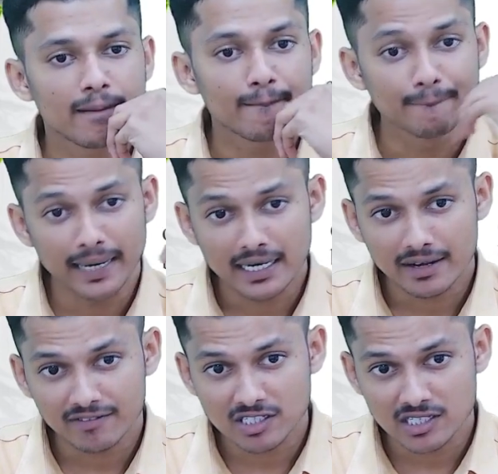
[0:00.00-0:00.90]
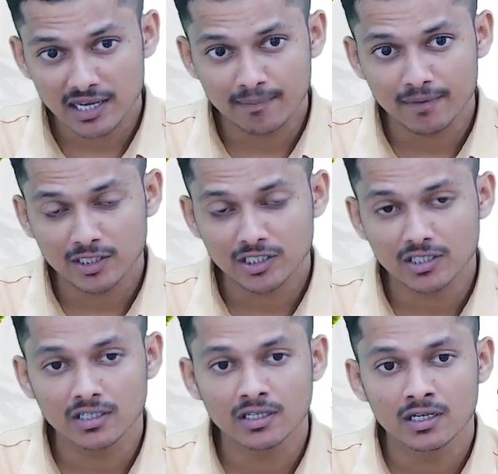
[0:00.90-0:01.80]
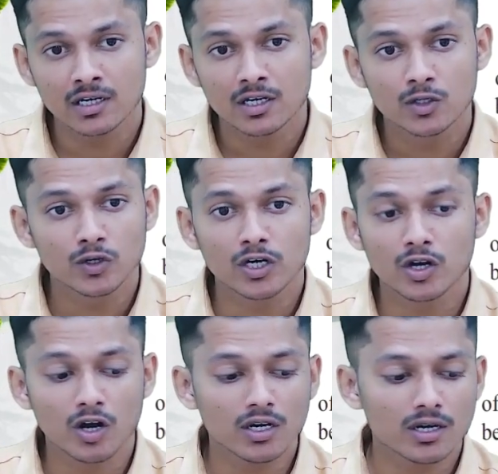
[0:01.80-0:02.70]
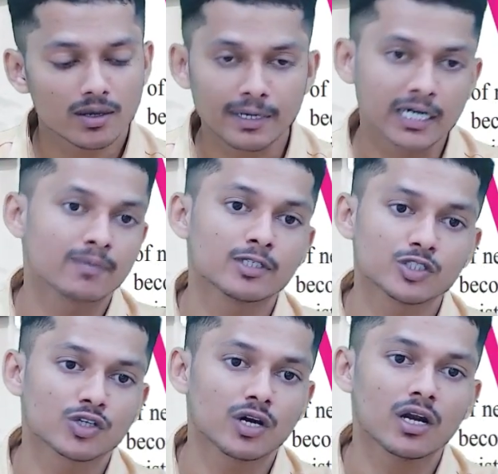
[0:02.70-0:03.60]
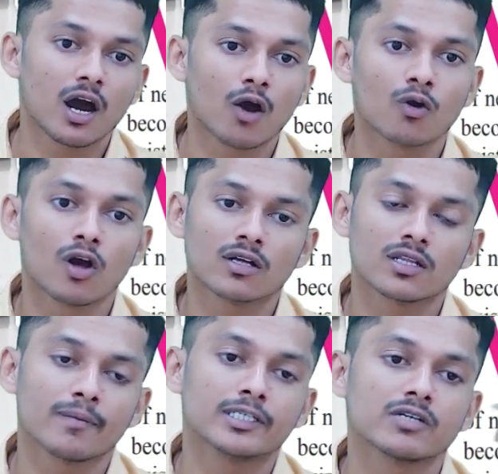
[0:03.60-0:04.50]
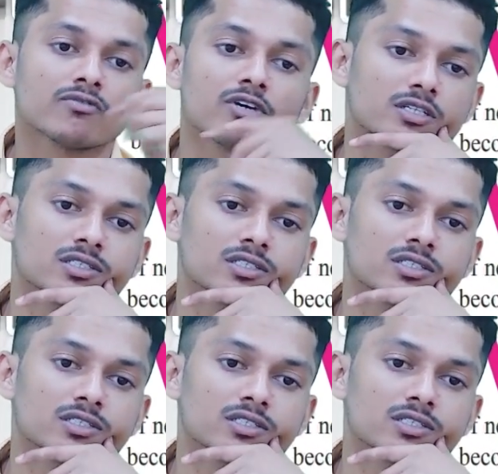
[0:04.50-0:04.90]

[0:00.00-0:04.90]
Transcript: But if the same machine, you are not pretty much sure how long the machine works.